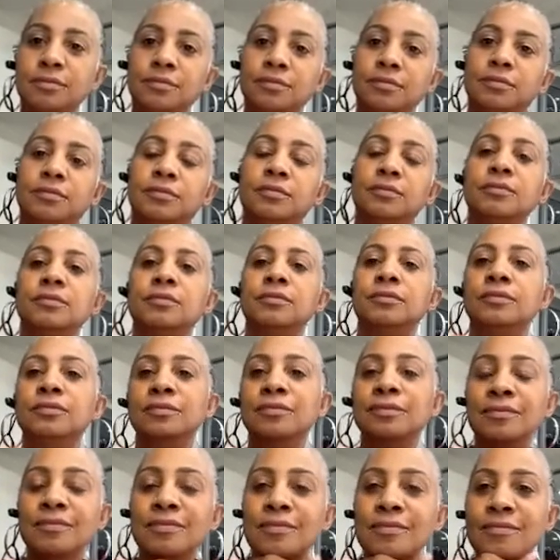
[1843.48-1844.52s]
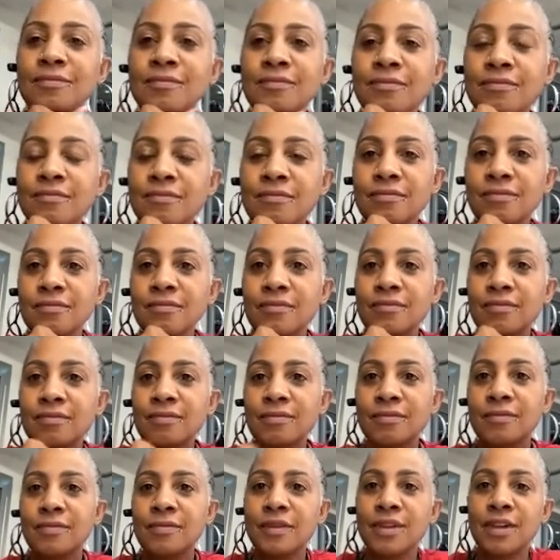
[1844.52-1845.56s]

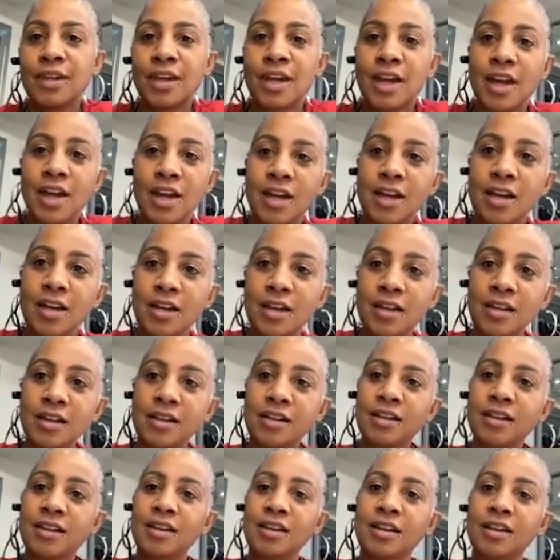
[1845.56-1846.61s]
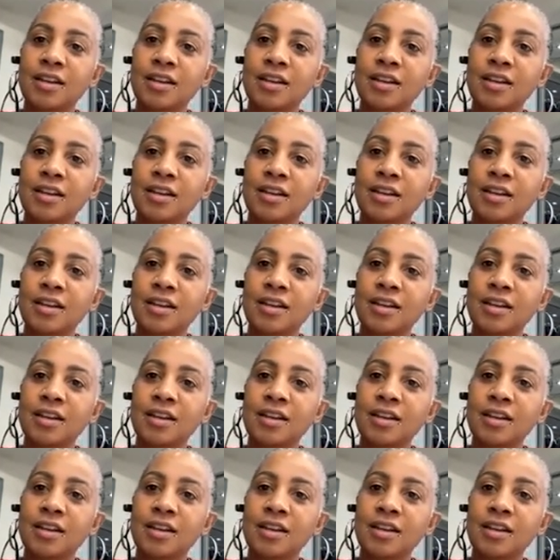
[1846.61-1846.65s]
[no speech]